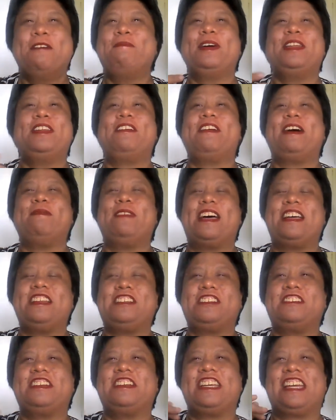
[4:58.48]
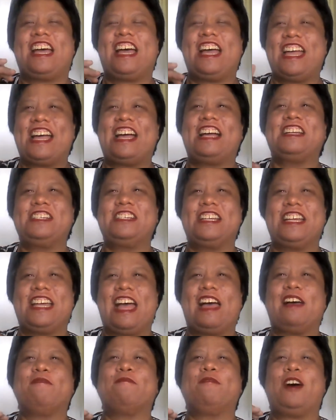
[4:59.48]
But no, I'm not joking. I actually
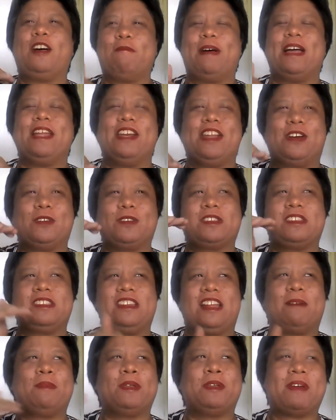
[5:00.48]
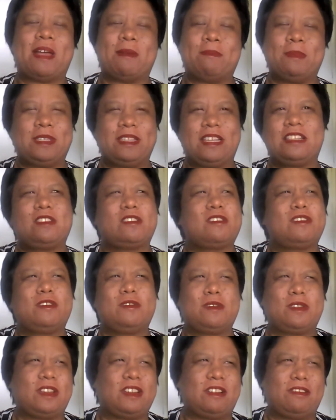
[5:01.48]
have on my notes WM6 because
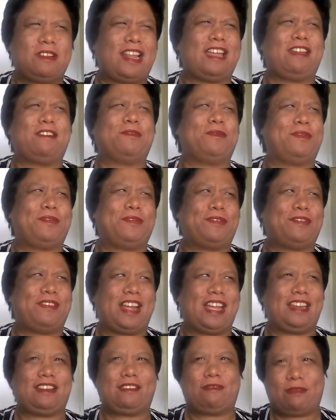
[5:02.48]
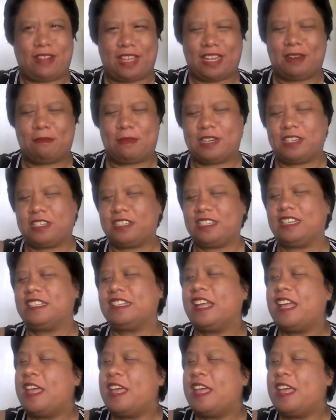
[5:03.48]
who's gonna write Wedding March 6?